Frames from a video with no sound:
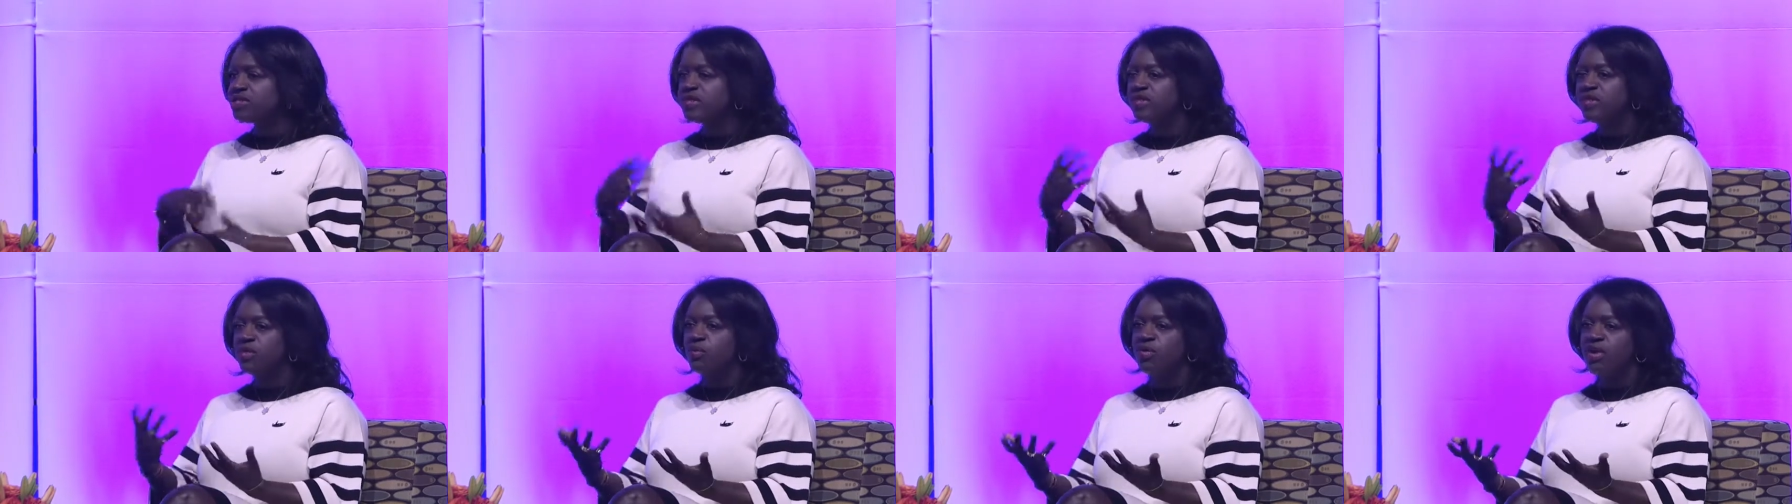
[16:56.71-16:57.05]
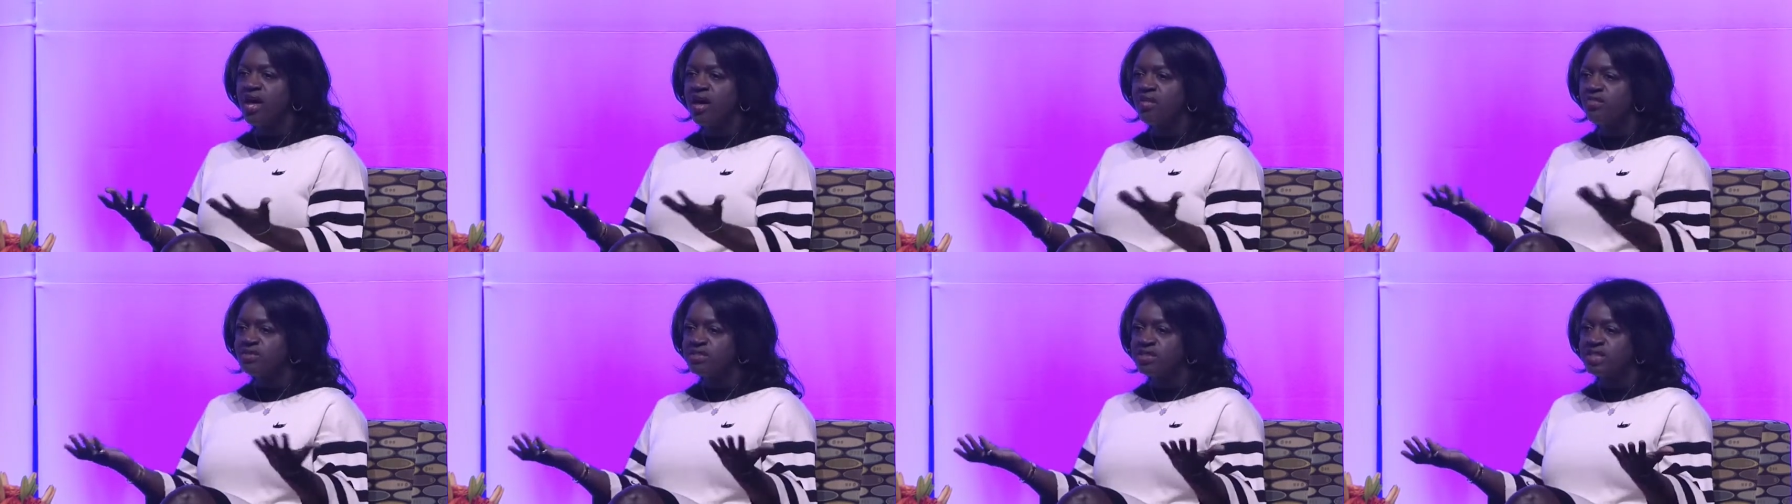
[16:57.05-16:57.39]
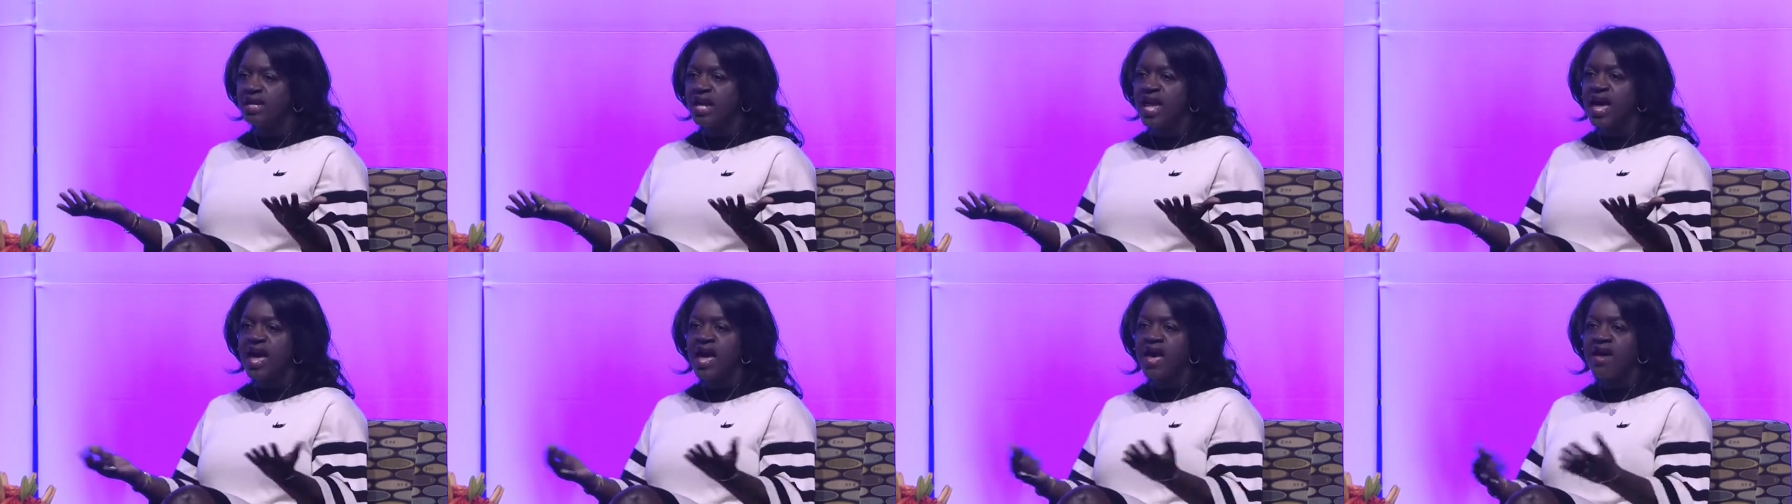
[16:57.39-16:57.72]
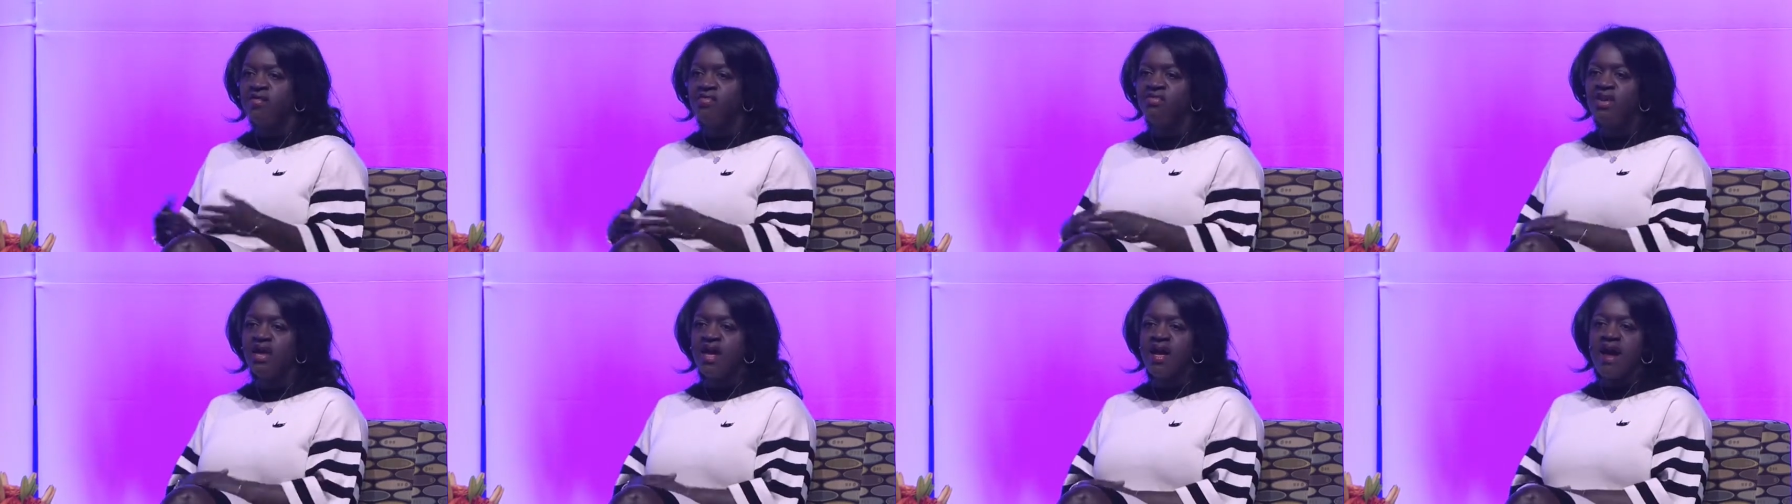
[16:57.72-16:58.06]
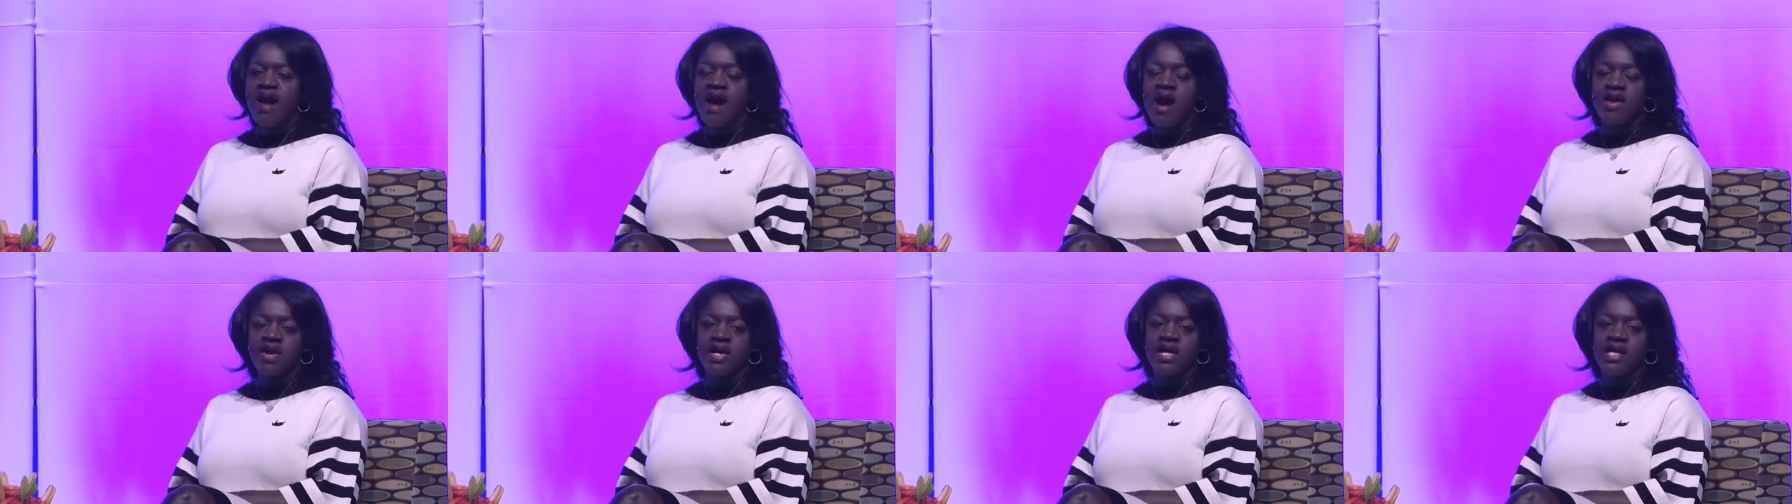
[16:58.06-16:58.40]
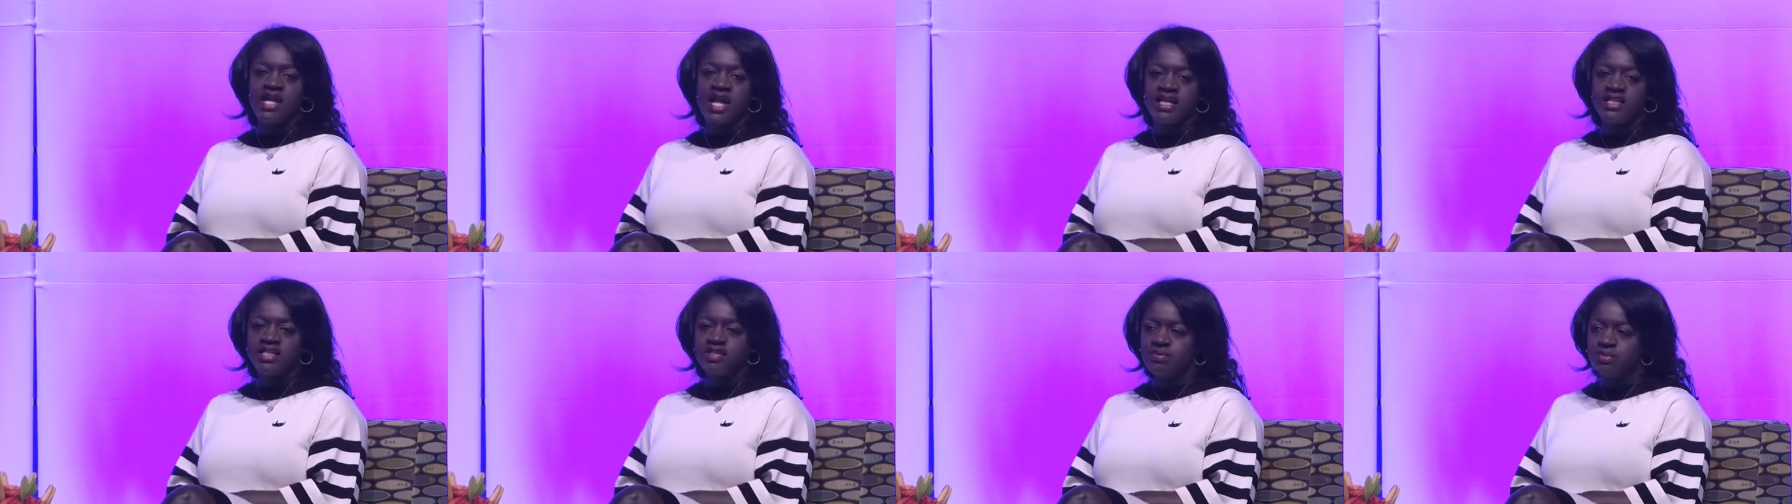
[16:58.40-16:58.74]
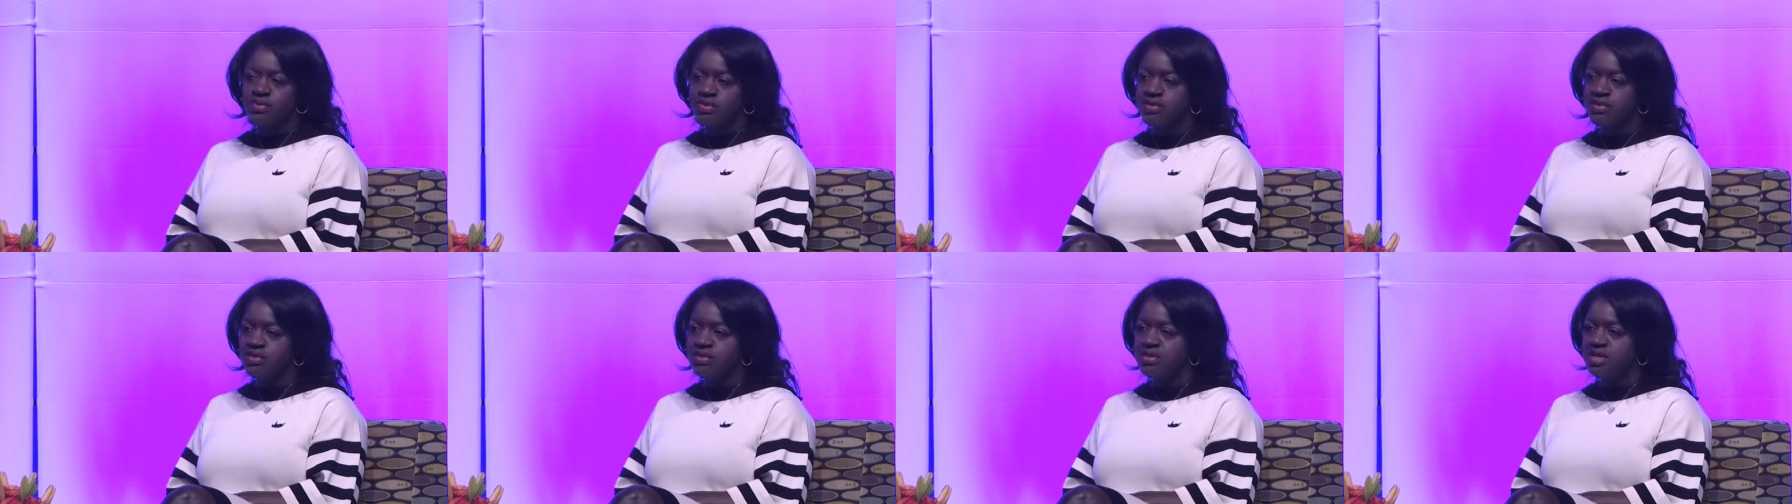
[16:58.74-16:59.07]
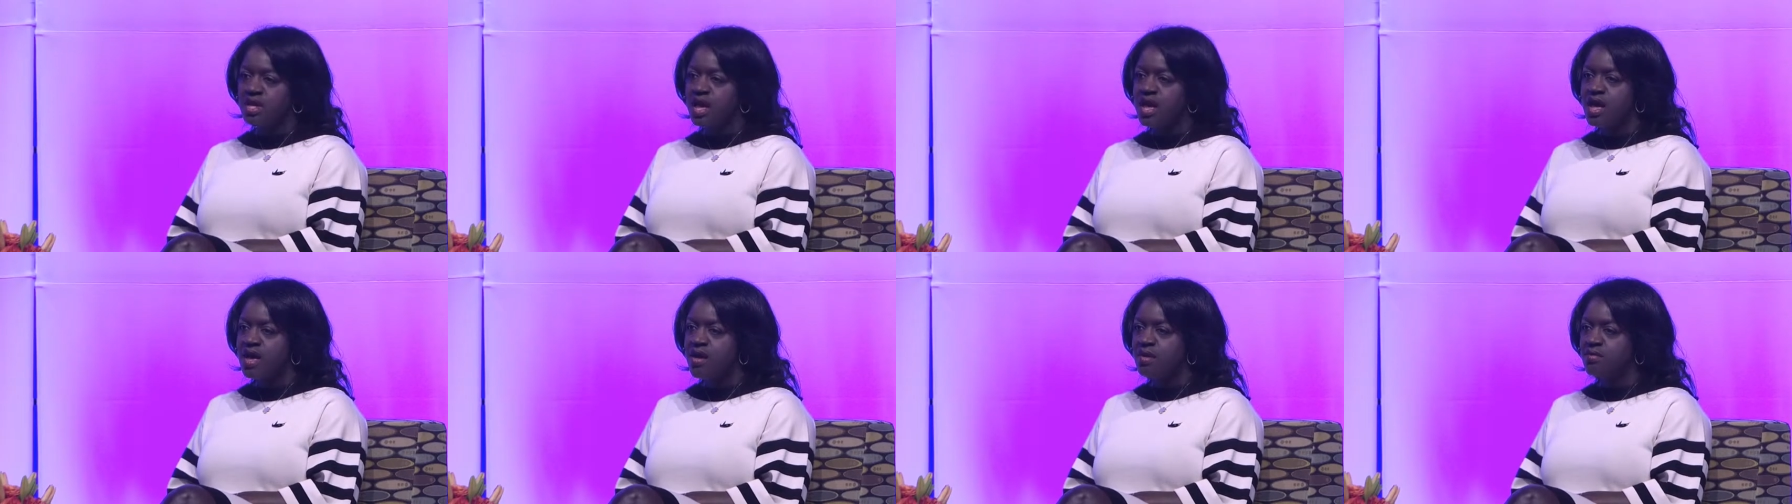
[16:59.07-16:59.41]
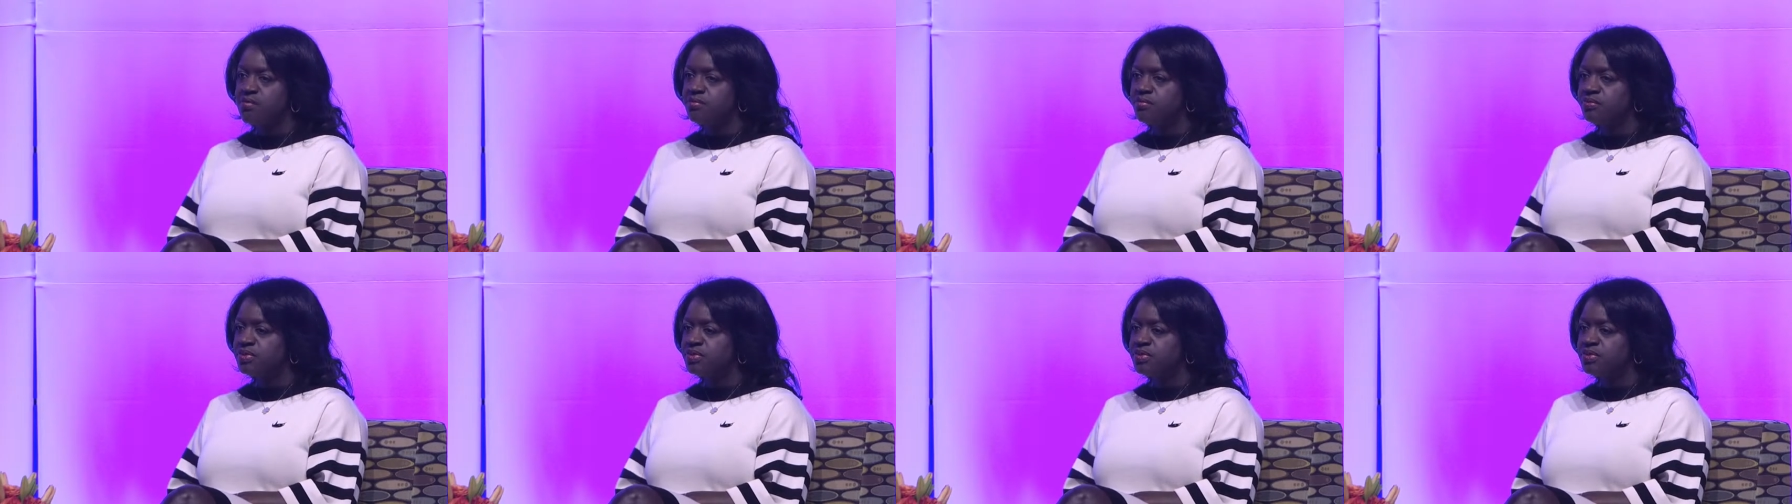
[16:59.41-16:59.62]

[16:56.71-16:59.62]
And then we obviously have our collectibles um,